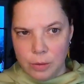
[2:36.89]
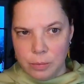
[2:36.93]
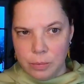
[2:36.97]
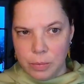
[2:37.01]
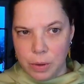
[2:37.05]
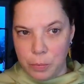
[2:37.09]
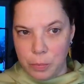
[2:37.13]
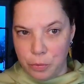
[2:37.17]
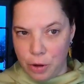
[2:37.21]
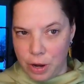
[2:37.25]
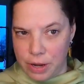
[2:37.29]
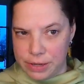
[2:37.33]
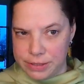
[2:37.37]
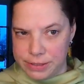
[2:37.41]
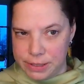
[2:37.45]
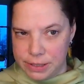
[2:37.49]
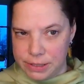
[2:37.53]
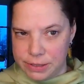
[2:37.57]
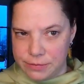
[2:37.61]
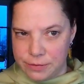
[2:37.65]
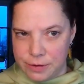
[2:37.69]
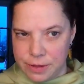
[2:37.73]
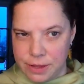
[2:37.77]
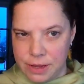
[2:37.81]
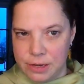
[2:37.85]
My
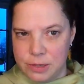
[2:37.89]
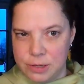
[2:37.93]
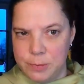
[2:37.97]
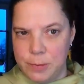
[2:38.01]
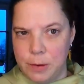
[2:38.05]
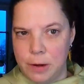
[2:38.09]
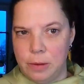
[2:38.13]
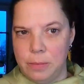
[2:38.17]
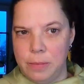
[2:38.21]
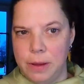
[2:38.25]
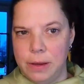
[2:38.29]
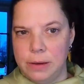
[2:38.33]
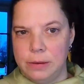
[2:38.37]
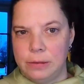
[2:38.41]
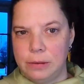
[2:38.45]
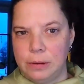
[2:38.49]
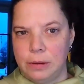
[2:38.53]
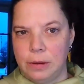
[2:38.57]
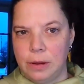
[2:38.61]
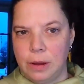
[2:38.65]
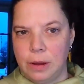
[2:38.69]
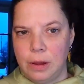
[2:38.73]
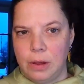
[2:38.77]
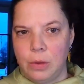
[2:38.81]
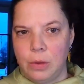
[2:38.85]
process for the experiment
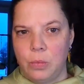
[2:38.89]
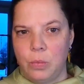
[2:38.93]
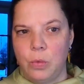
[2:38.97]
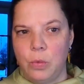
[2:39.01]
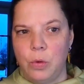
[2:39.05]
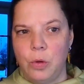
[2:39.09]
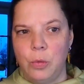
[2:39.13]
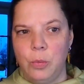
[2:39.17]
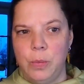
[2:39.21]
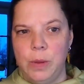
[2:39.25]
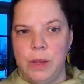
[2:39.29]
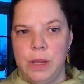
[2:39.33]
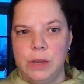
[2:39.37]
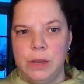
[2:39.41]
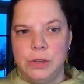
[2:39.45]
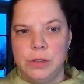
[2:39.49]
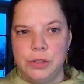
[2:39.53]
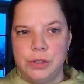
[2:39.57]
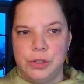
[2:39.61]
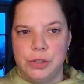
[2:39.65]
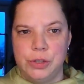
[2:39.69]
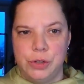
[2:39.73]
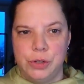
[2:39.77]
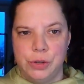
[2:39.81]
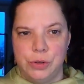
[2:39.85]
will be
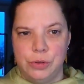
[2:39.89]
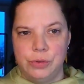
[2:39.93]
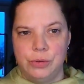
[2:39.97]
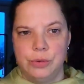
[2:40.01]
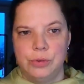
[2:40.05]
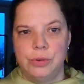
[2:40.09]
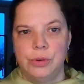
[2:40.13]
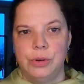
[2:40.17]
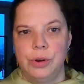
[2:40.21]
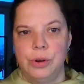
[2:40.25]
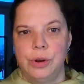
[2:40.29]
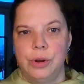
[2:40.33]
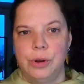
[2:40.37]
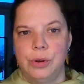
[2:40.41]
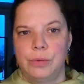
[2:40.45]
to